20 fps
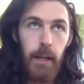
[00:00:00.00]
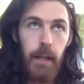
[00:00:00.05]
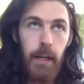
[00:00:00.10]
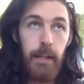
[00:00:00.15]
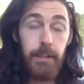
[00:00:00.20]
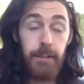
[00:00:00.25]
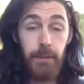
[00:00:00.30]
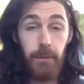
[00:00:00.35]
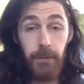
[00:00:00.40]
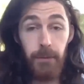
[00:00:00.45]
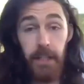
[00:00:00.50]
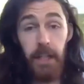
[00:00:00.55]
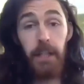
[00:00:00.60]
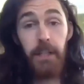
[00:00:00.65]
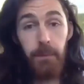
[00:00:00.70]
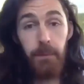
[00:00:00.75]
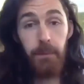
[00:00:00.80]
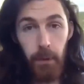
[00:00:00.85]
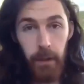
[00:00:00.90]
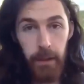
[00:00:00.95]
in
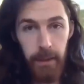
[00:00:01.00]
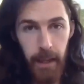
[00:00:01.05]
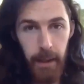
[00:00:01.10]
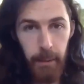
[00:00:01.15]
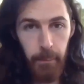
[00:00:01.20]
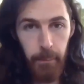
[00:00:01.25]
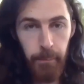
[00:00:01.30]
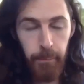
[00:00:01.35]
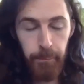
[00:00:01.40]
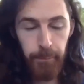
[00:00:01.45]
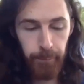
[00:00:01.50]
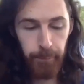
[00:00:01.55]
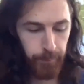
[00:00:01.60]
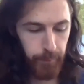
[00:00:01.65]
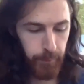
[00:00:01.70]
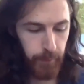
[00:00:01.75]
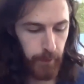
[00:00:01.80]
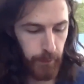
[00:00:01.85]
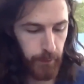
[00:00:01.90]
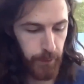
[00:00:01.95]
association with them,
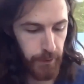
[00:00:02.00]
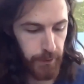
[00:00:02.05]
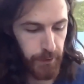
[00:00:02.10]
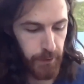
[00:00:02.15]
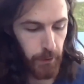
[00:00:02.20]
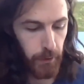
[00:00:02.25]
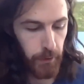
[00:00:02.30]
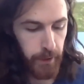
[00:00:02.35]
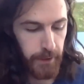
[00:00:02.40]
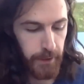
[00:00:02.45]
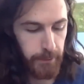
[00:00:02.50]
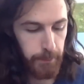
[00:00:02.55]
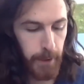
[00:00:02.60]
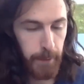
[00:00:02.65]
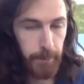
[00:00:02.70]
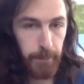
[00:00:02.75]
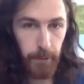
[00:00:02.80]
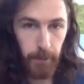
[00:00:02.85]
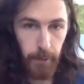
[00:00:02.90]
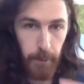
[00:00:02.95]
just talking to
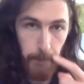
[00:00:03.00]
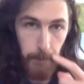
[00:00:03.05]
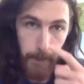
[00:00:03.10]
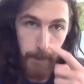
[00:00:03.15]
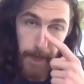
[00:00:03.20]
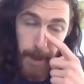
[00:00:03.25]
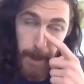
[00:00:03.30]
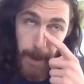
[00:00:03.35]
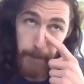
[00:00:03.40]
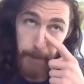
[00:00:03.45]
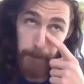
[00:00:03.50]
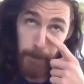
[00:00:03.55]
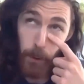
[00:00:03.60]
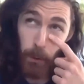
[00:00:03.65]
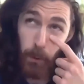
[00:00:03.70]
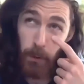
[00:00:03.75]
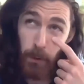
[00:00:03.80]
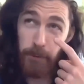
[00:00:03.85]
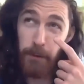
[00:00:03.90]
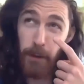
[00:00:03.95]
people who
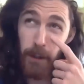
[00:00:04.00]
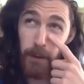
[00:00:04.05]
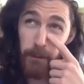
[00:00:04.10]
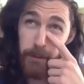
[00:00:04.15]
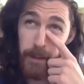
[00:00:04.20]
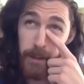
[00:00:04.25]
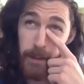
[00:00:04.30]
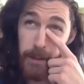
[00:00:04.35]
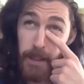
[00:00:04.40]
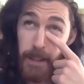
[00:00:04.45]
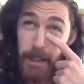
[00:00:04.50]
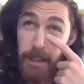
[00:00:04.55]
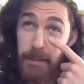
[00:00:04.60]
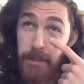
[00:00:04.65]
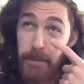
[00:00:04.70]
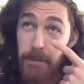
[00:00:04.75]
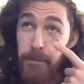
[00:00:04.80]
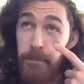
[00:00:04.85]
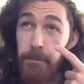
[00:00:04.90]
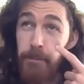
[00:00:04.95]
were involved
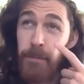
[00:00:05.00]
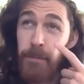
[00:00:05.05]
in